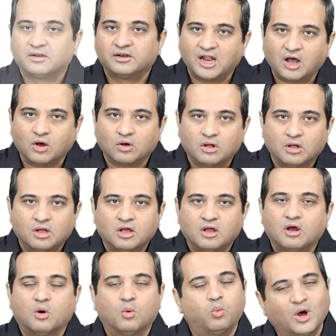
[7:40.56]
Now,
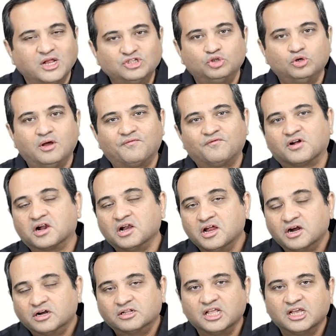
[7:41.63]
once you have
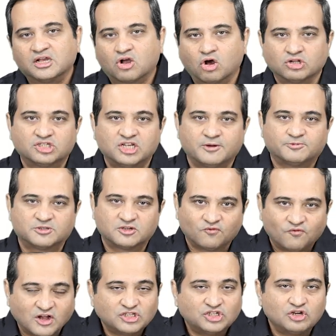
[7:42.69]
cleared the concepts,
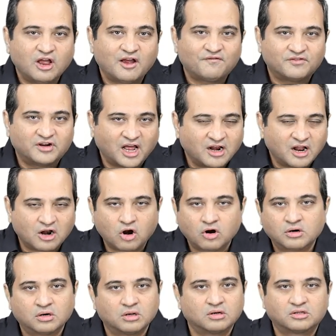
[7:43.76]
once you have done
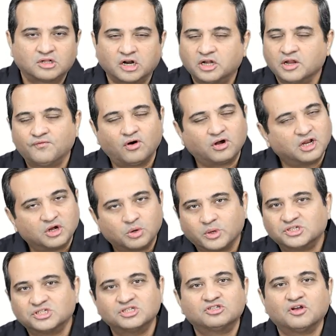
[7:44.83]
around 30-40
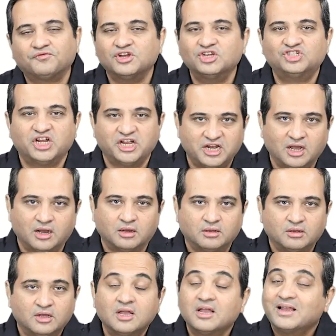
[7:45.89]
questions of each area,
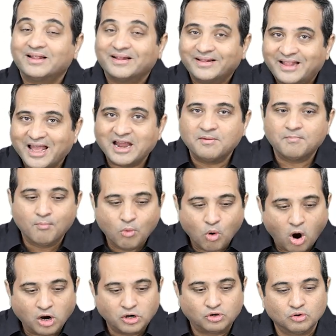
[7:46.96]
then move
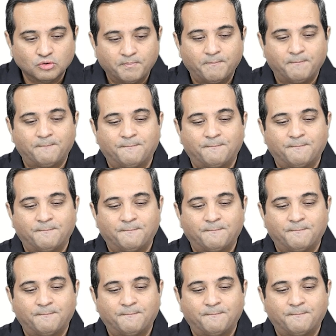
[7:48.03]
on to